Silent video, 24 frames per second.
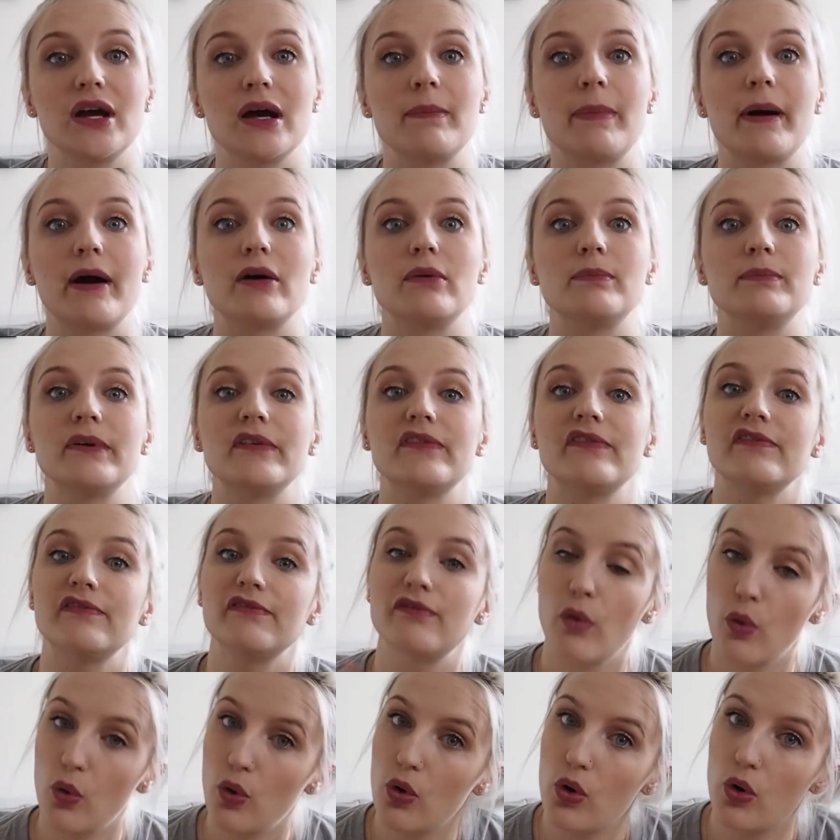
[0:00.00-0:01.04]
about
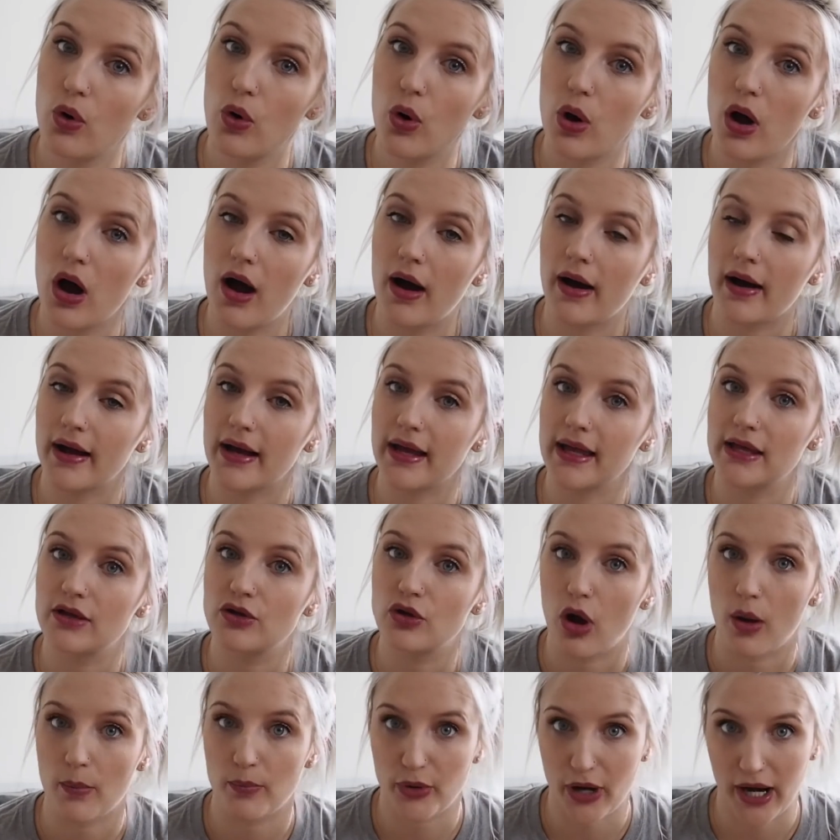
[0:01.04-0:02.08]
before I
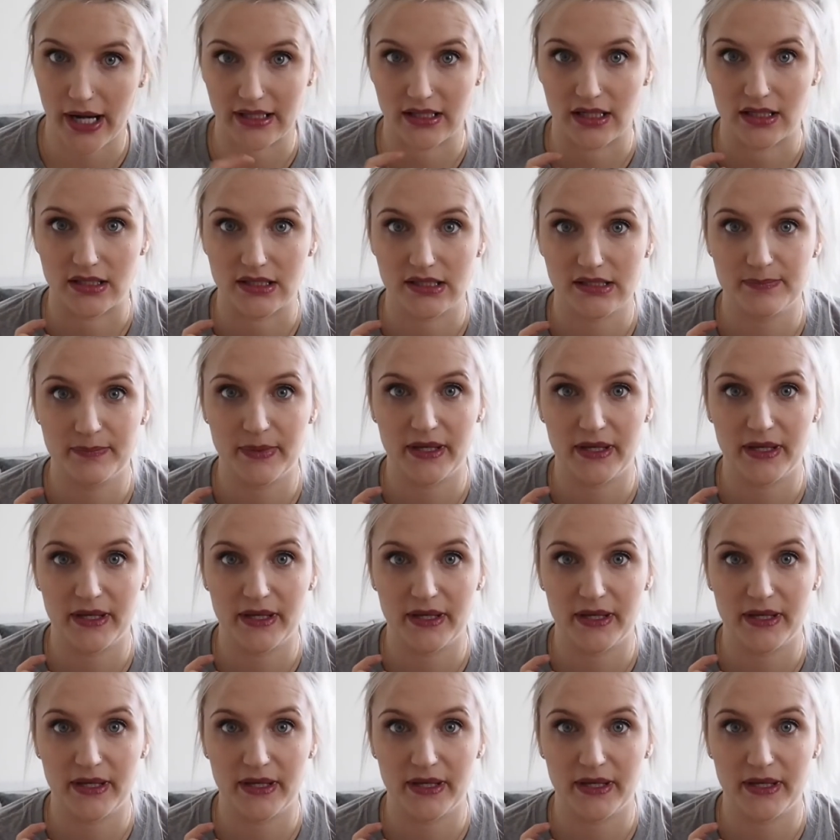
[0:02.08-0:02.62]
got pregnant,